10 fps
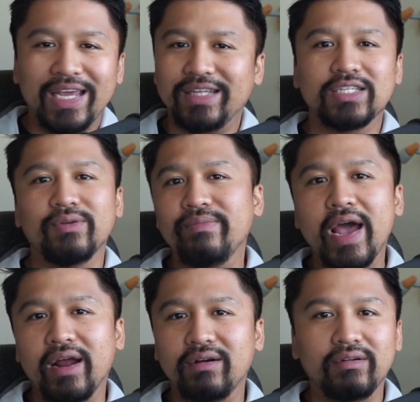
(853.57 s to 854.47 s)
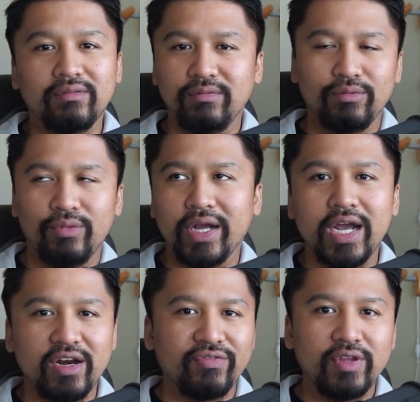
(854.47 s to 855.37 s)
it doesn't matter what
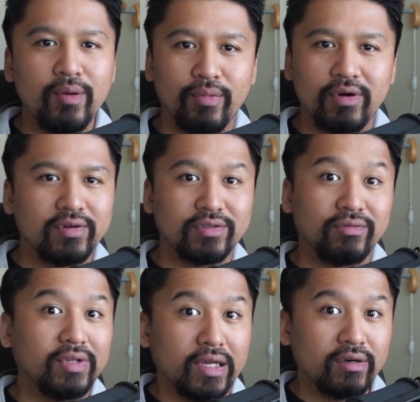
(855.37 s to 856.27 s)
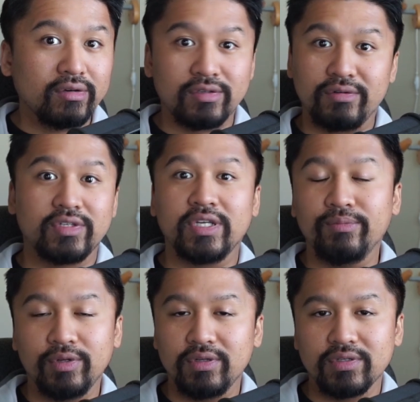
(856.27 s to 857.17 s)
kind of numbers or letters or
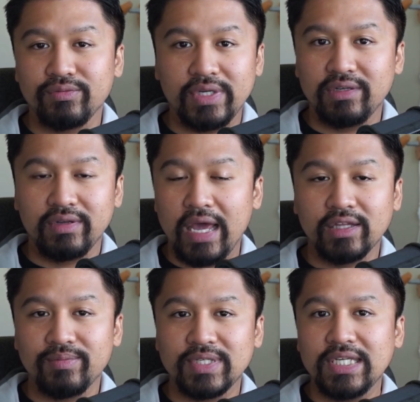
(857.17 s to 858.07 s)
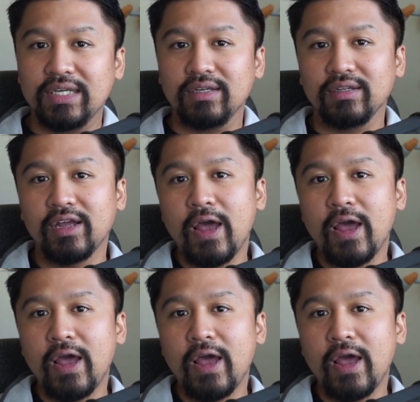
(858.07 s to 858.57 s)
symbols we end up seeing.